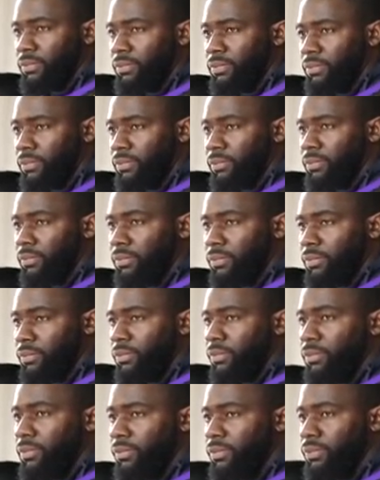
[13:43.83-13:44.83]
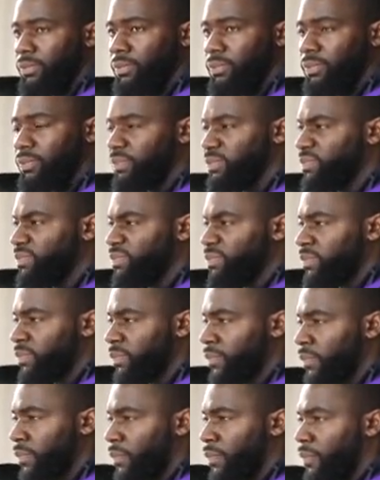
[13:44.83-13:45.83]

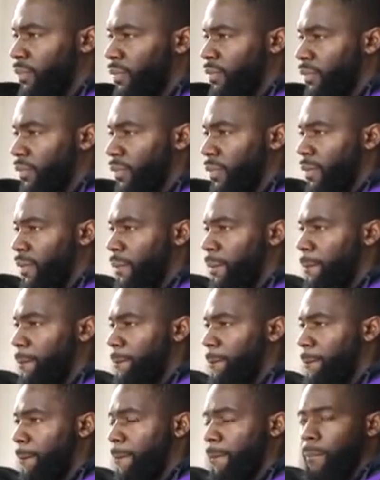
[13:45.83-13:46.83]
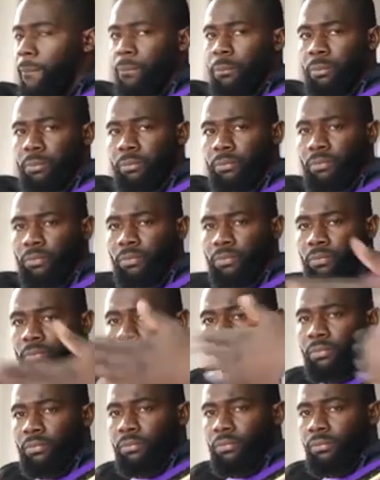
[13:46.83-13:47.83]

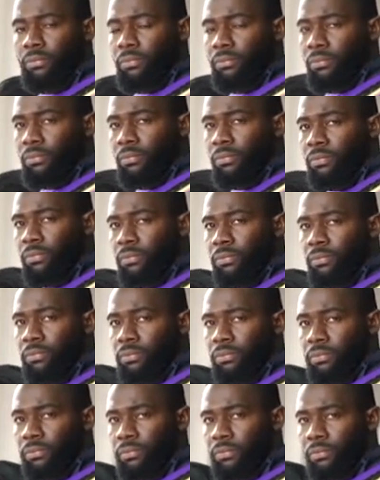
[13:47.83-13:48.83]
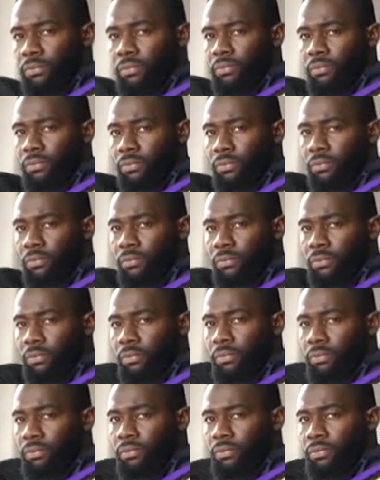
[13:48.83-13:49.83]

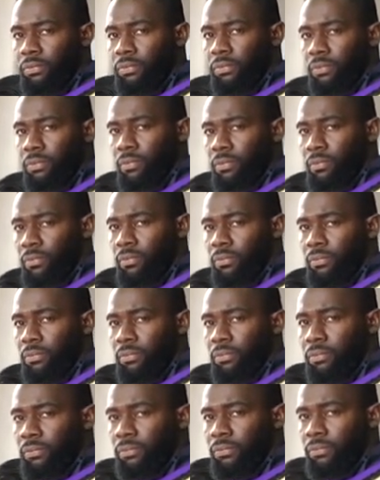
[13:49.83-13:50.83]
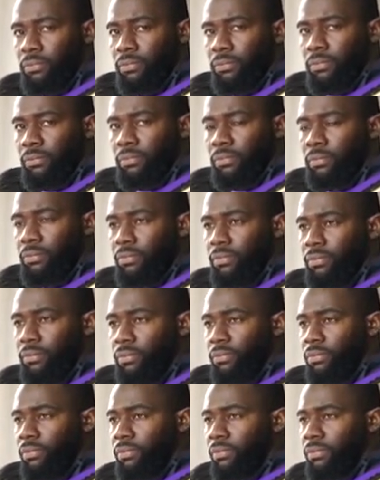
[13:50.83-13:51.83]
This person isn't speaking.